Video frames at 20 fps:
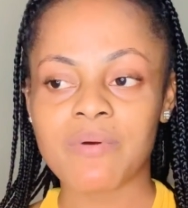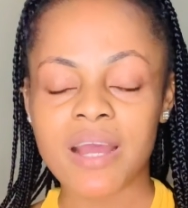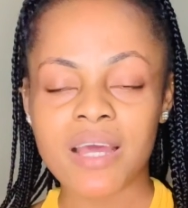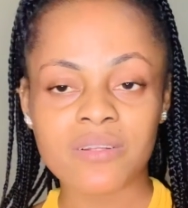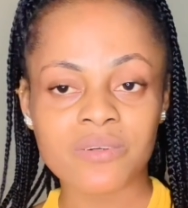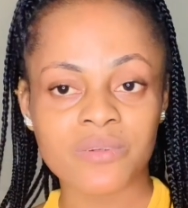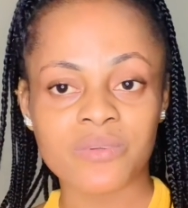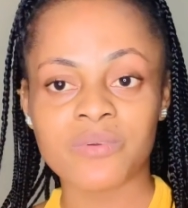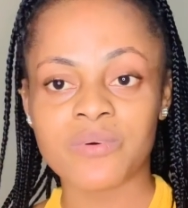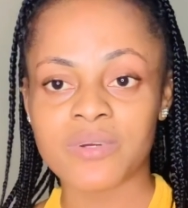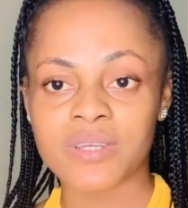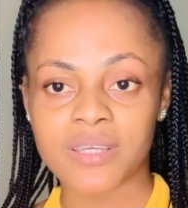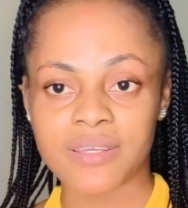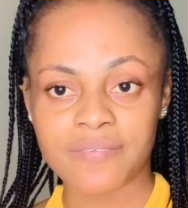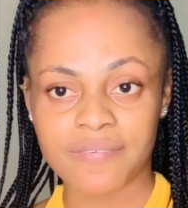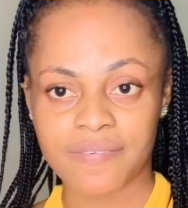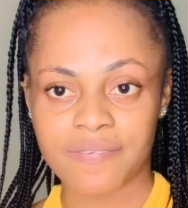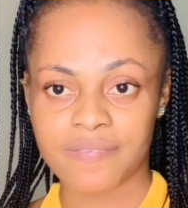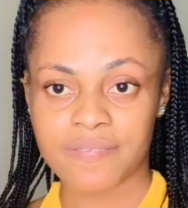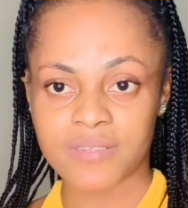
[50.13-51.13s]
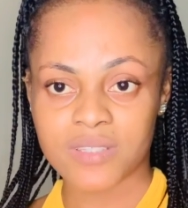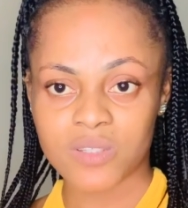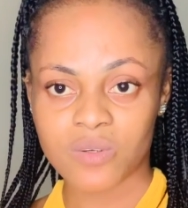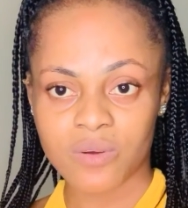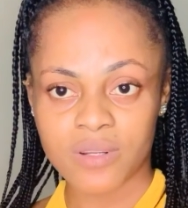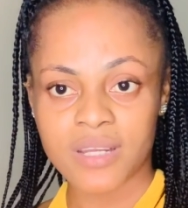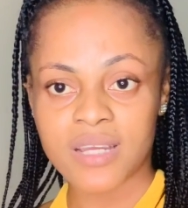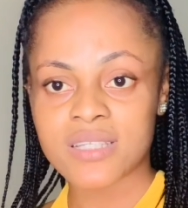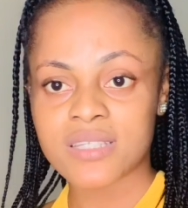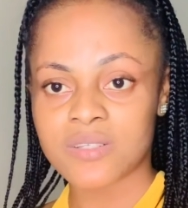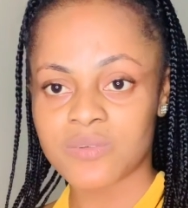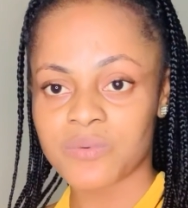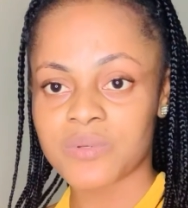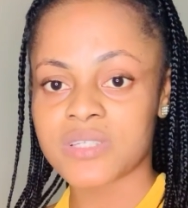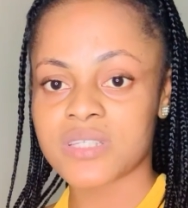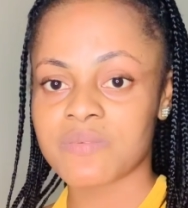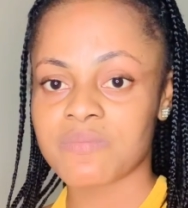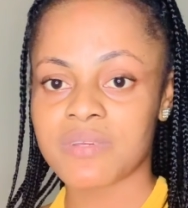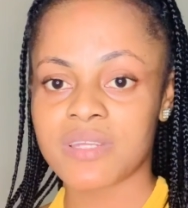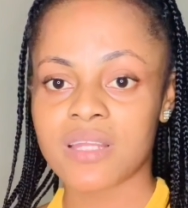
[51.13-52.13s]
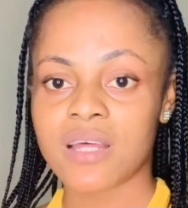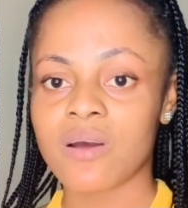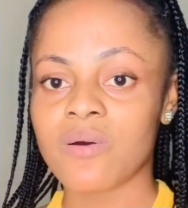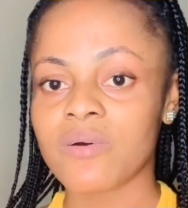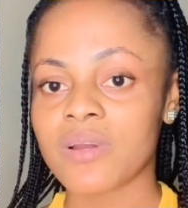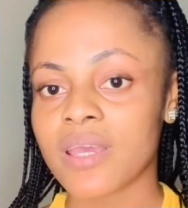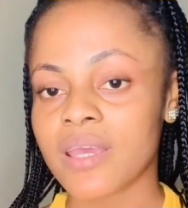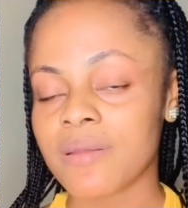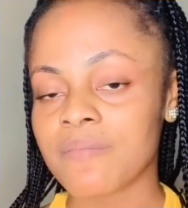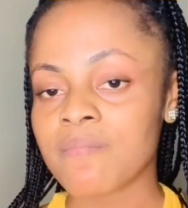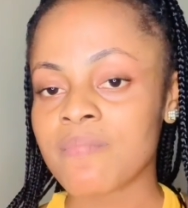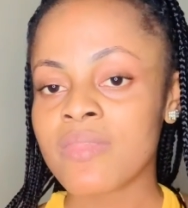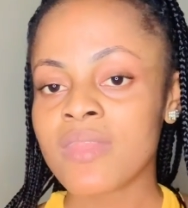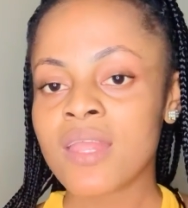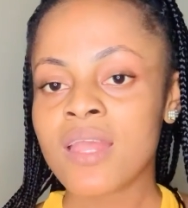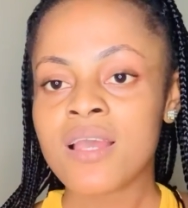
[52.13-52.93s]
don't know if it's connecting with me now, okay?